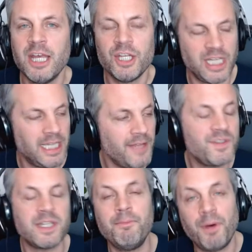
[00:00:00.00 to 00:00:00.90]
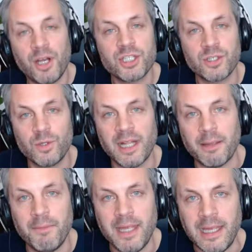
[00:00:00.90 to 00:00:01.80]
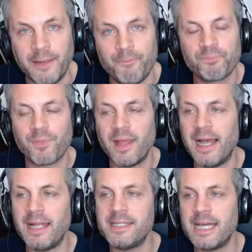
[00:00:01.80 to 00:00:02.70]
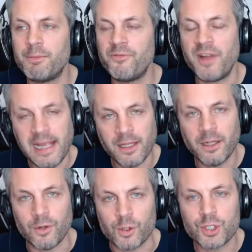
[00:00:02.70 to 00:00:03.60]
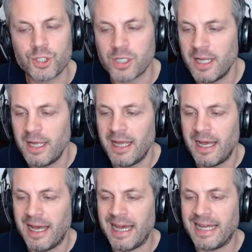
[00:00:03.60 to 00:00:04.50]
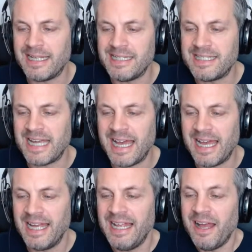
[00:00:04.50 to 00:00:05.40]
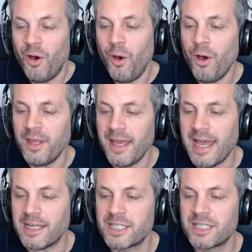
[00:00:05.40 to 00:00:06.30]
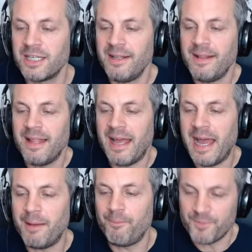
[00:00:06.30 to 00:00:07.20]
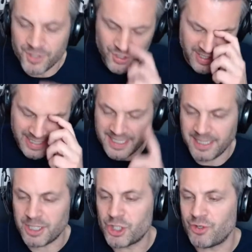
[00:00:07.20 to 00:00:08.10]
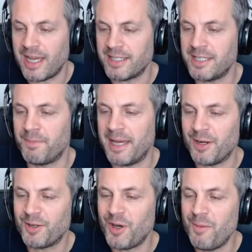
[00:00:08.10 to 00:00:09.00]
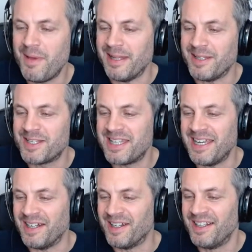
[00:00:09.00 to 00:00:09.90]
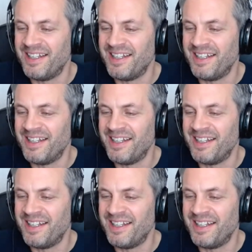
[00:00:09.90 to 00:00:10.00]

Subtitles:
She lives in Barcelona like me, and we're very close. And oh yes, sorry, getting distracted by your comments there.